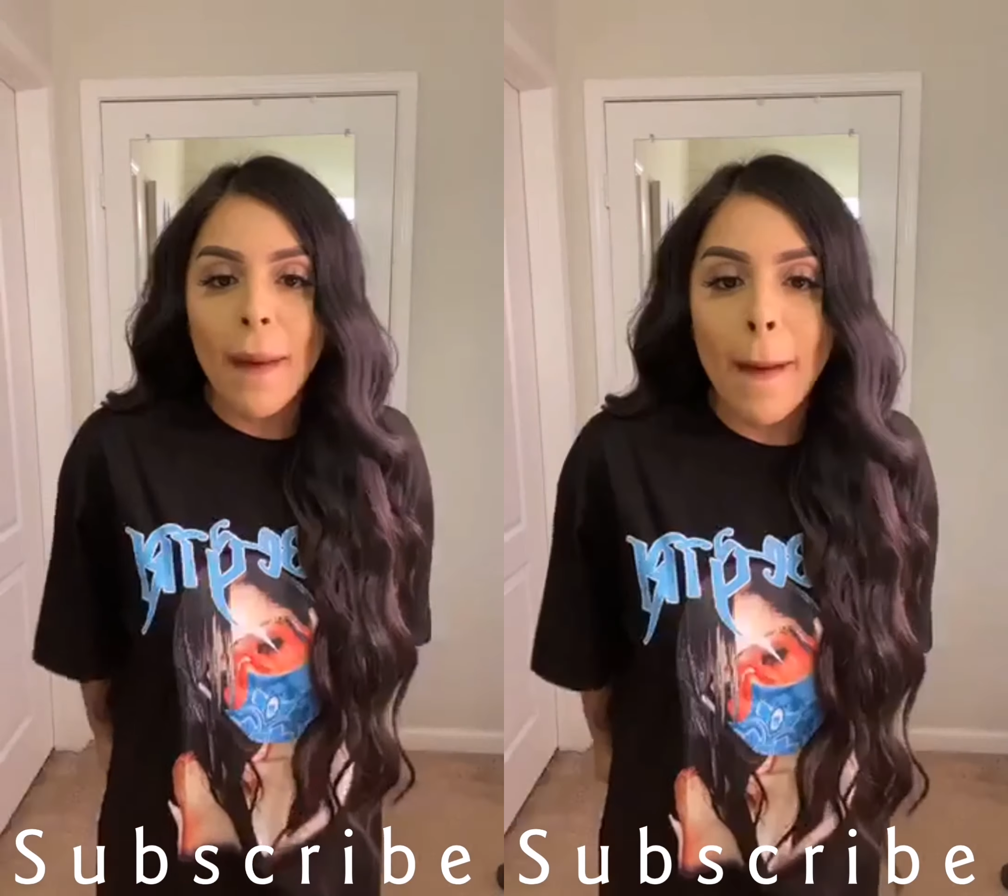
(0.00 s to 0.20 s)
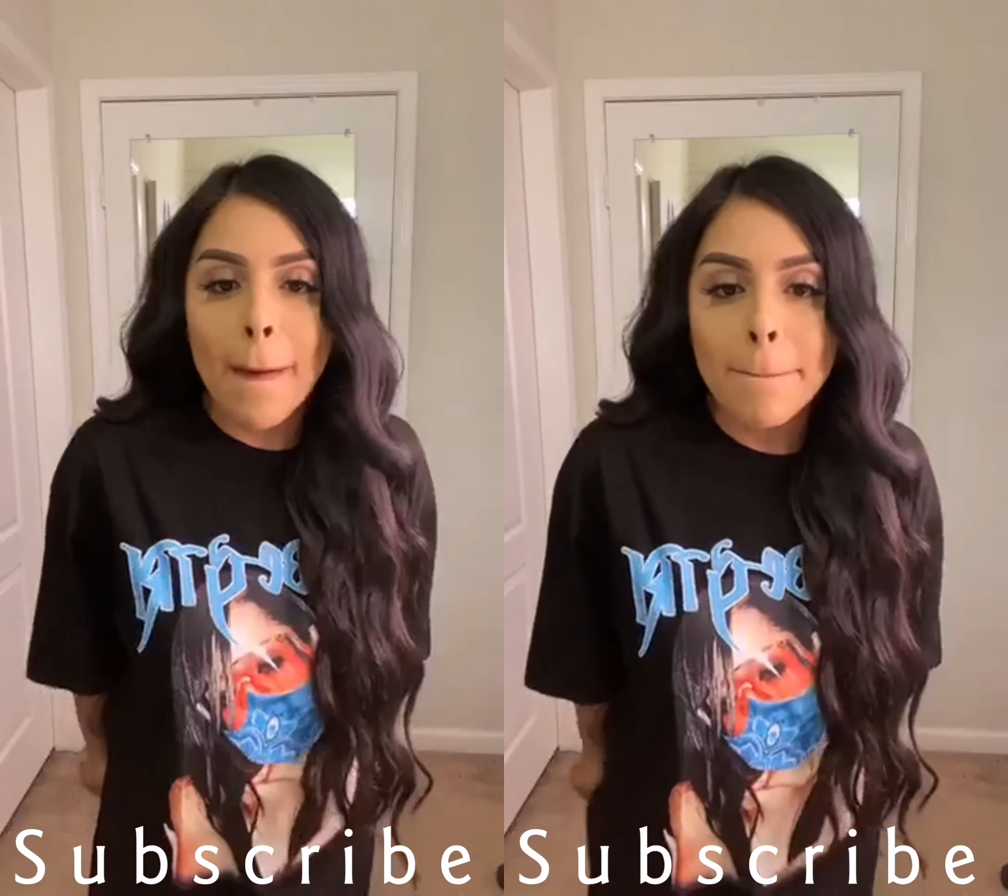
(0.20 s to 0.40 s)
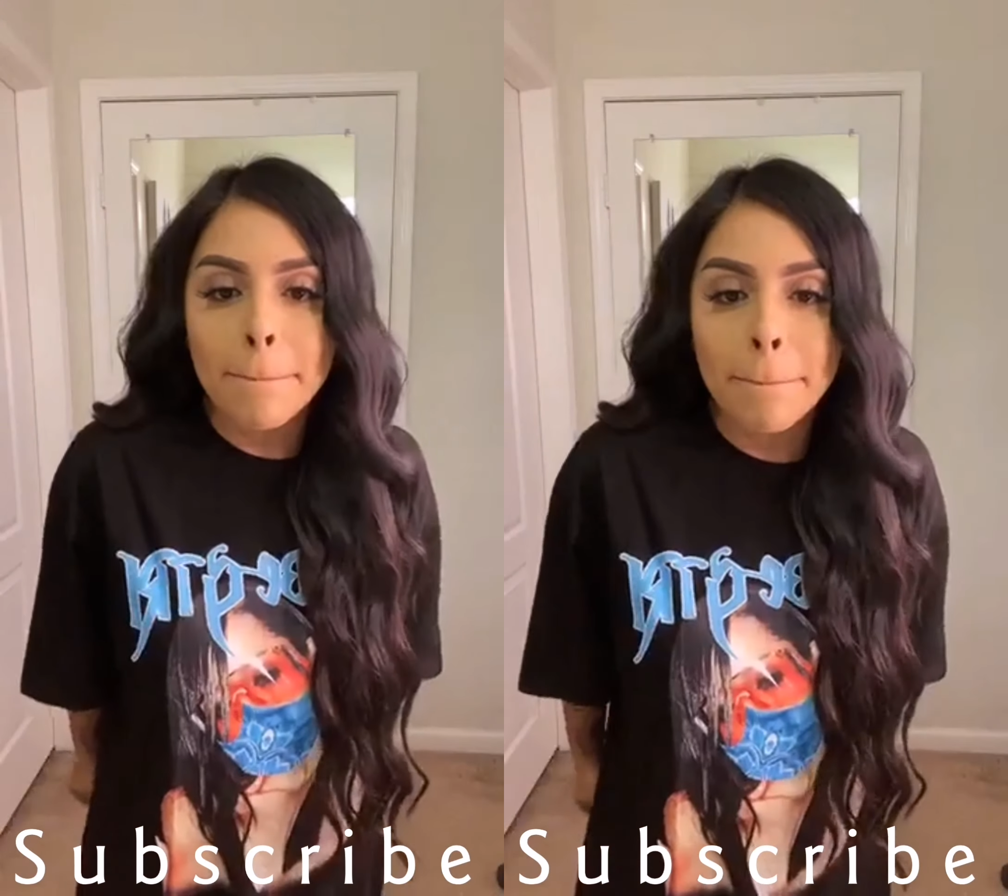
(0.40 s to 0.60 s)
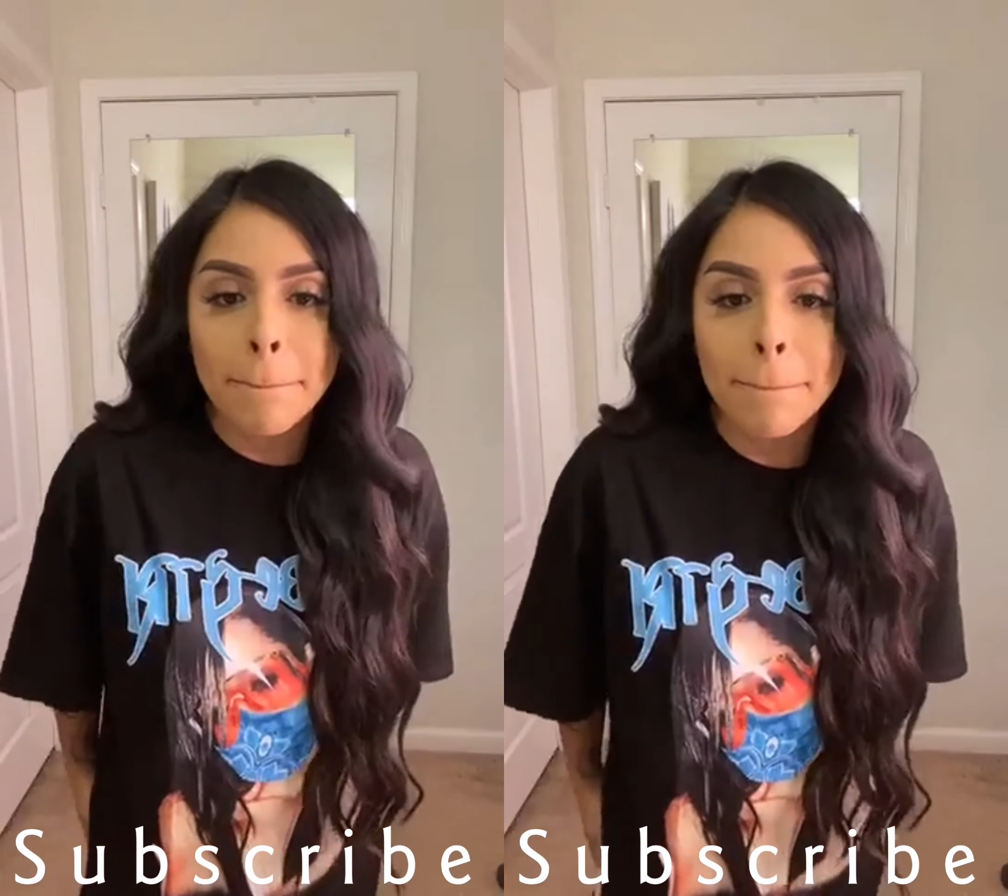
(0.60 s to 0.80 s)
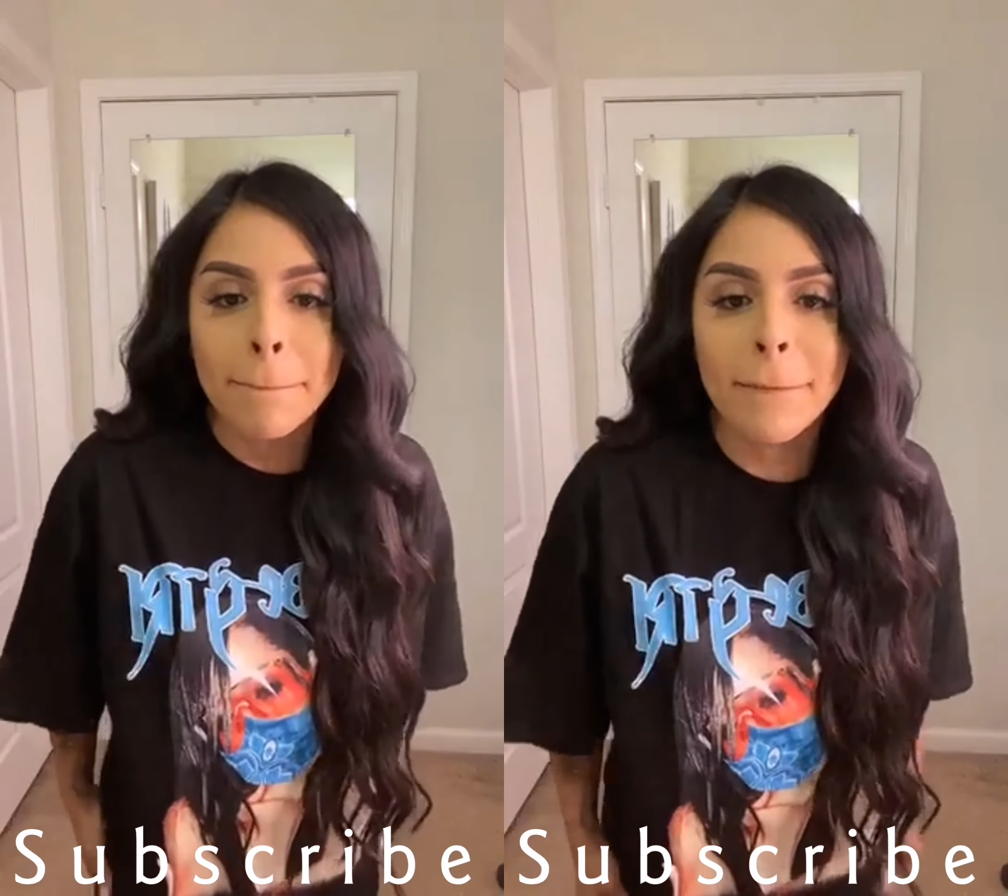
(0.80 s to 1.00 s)
Um,
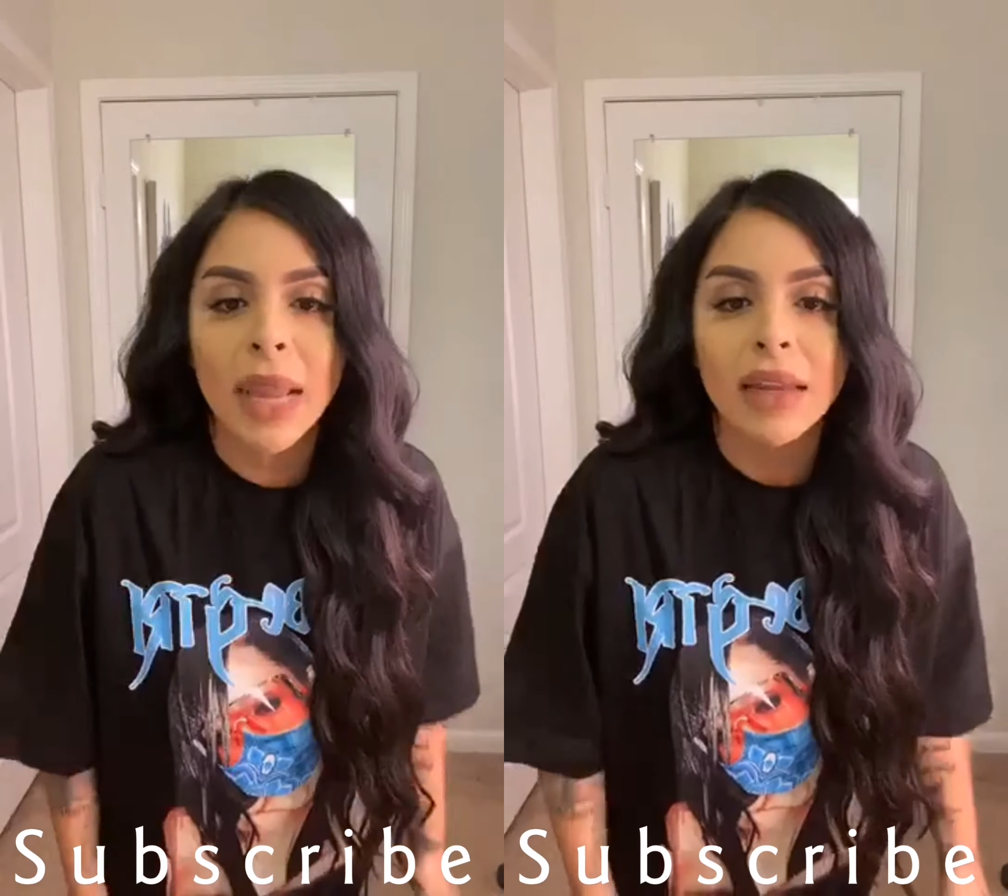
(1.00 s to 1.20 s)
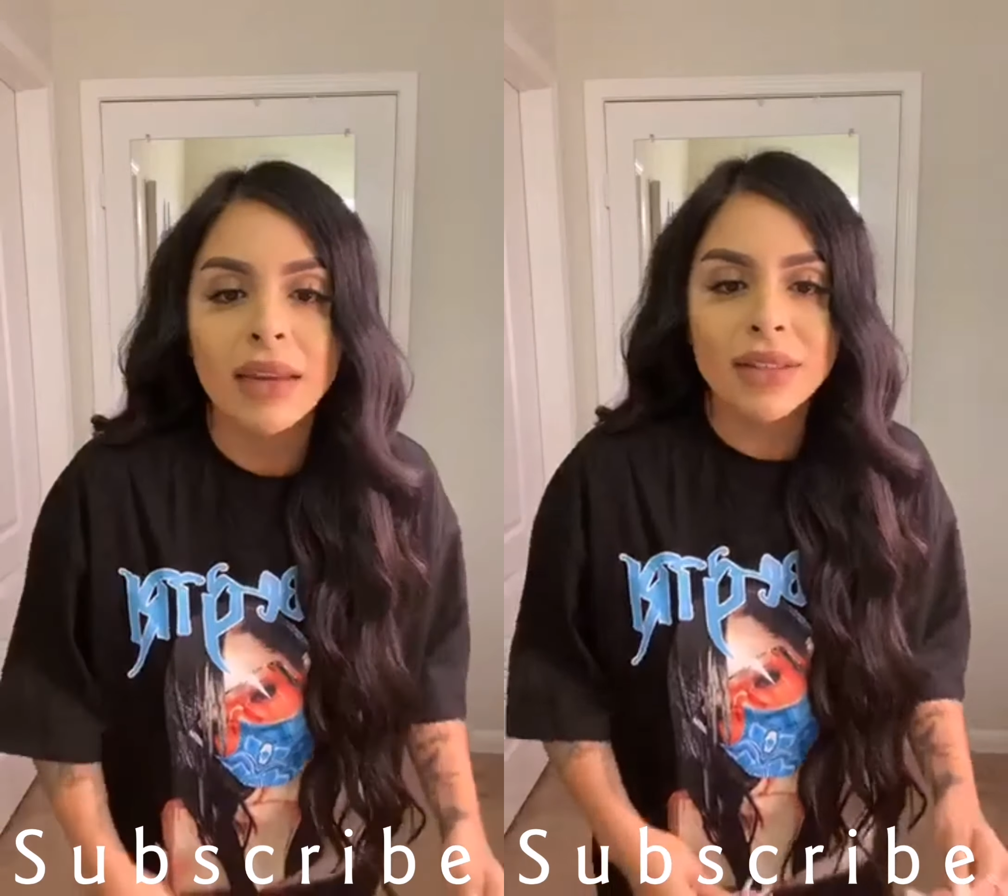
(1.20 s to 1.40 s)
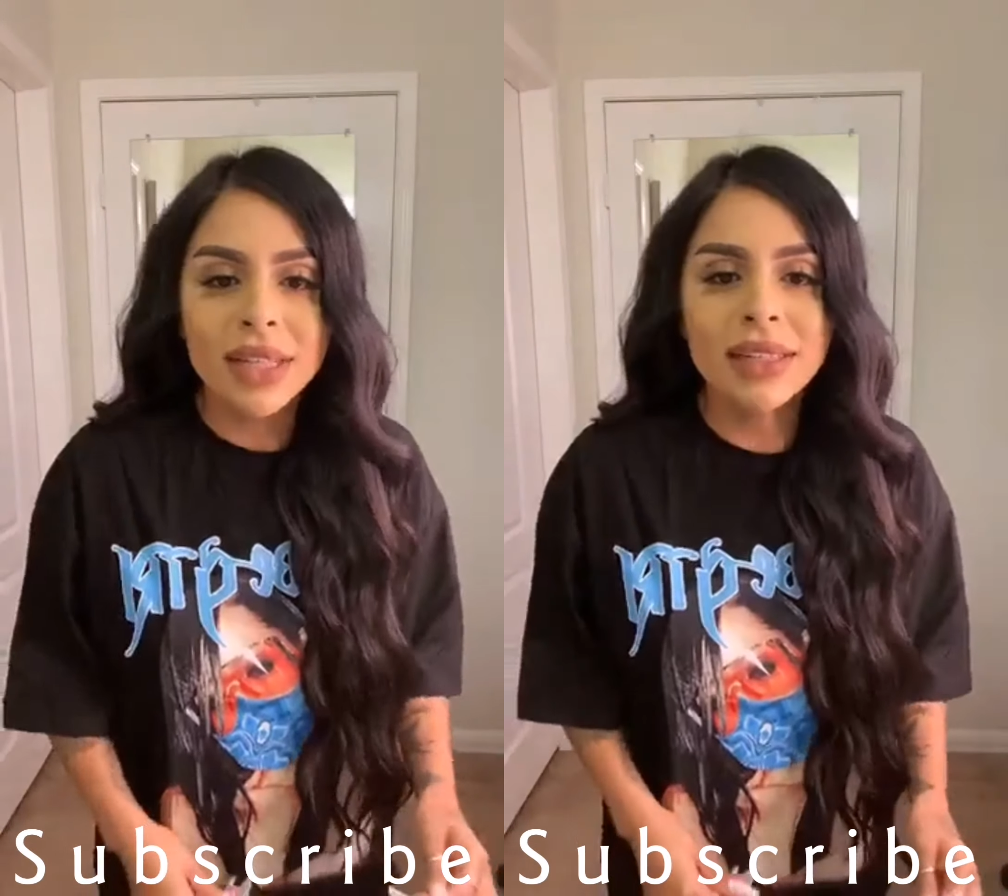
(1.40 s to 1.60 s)
can